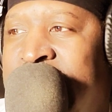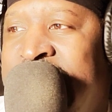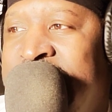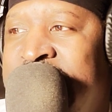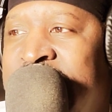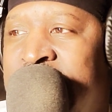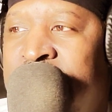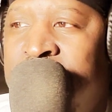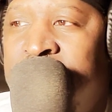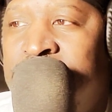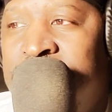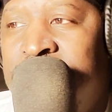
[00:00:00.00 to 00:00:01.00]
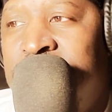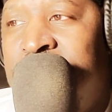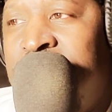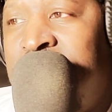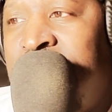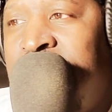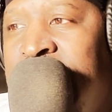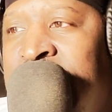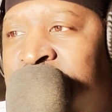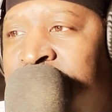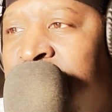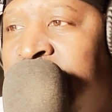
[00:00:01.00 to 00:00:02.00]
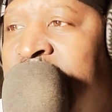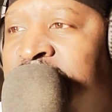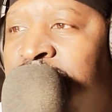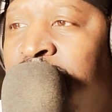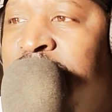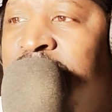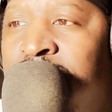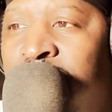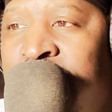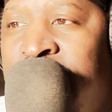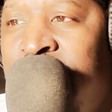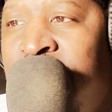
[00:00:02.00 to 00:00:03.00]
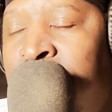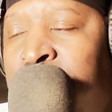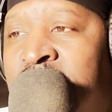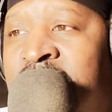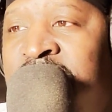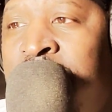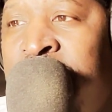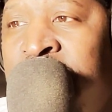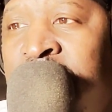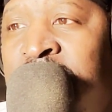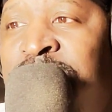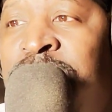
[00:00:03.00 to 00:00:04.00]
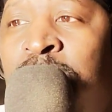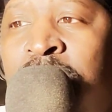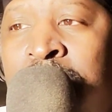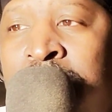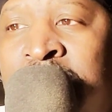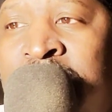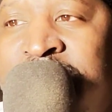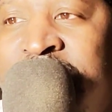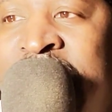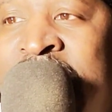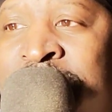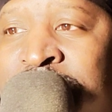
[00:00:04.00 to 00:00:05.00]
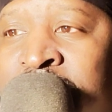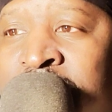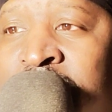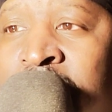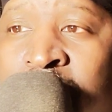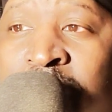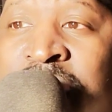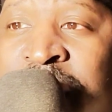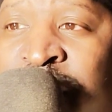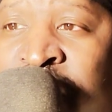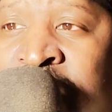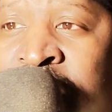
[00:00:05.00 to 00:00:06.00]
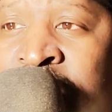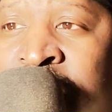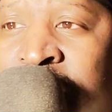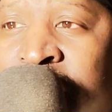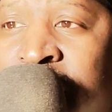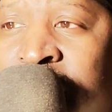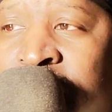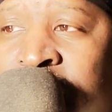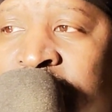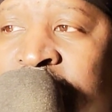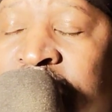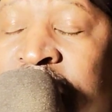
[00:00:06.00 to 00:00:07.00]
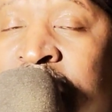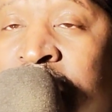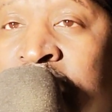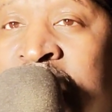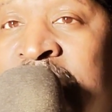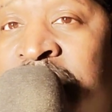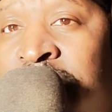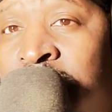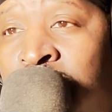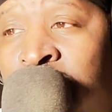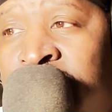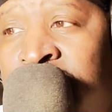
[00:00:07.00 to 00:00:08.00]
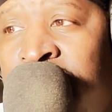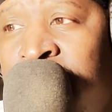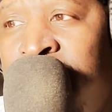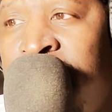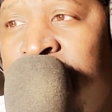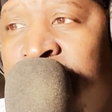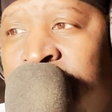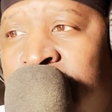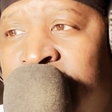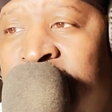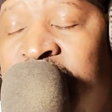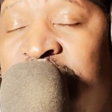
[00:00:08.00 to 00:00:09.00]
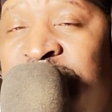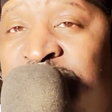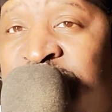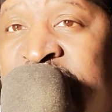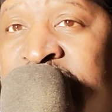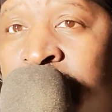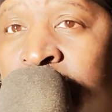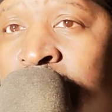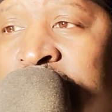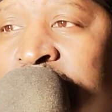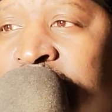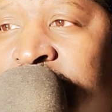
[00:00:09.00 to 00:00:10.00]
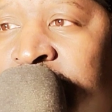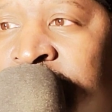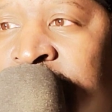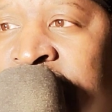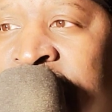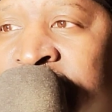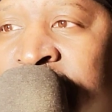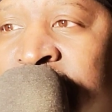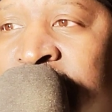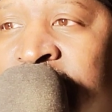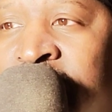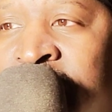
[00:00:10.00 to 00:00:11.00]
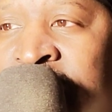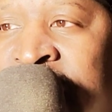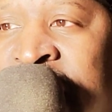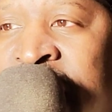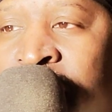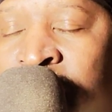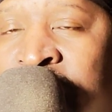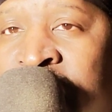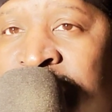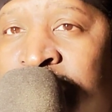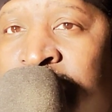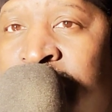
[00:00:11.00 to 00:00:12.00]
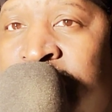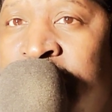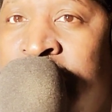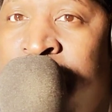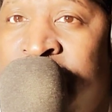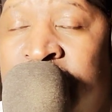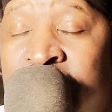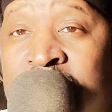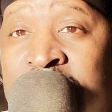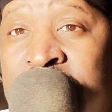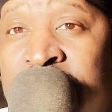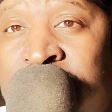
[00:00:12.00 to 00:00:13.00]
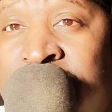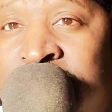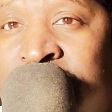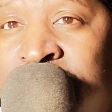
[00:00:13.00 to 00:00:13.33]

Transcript: Indeed, in July 2020, approximately 4 months after co-defendant Elijah Williams fatally shot a gang rival. I mean, he killed him.